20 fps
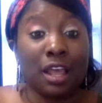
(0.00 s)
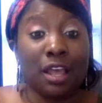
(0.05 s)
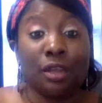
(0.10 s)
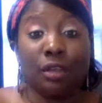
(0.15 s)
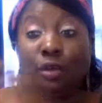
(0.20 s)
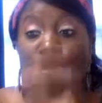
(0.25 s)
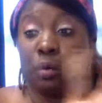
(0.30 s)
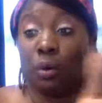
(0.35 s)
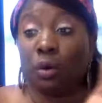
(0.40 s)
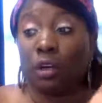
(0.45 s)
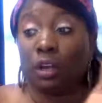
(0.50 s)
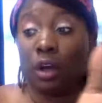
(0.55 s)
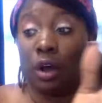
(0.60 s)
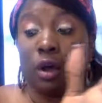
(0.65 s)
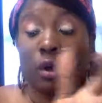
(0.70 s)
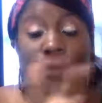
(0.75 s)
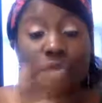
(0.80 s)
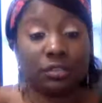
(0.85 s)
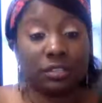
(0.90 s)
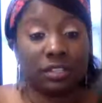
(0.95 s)
you want to
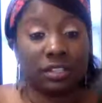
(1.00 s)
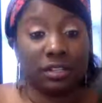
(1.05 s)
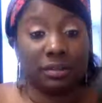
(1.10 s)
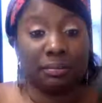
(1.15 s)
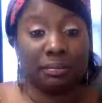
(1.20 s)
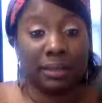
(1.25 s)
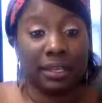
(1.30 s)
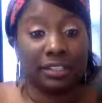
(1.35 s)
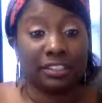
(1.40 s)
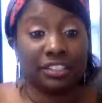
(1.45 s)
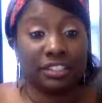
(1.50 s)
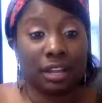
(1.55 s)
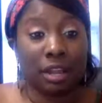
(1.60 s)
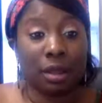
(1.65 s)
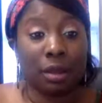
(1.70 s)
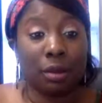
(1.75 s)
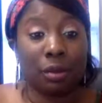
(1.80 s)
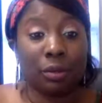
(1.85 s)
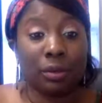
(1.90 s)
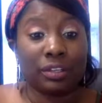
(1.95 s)
host a big
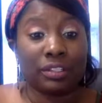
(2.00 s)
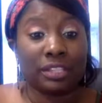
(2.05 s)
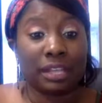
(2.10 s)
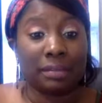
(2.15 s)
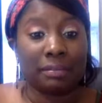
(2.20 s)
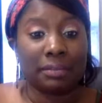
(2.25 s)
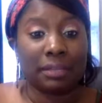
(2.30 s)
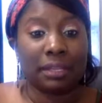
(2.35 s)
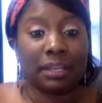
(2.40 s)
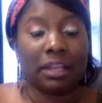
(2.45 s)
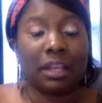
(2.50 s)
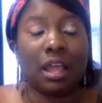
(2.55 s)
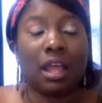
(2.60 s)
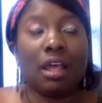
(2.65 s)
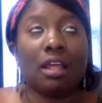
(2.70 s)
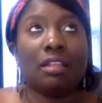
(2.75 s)
show or something,